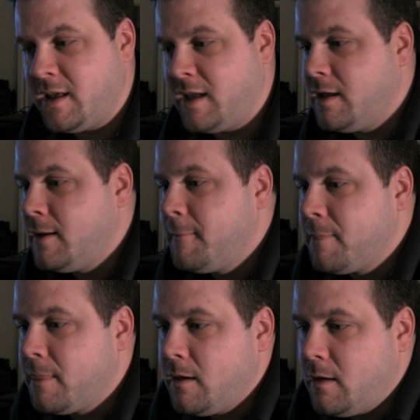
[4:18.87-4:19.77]
that
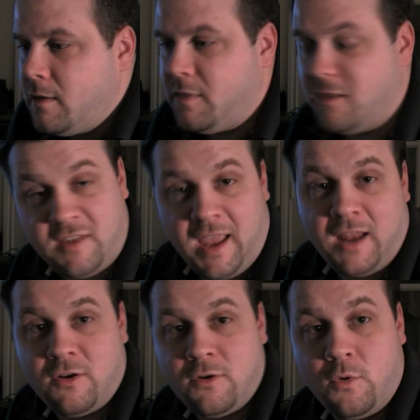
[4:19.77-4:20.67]
the
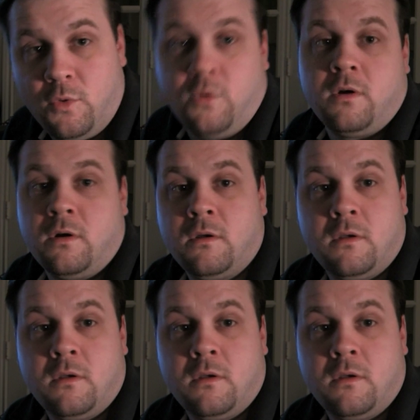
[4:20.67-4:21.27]
standard or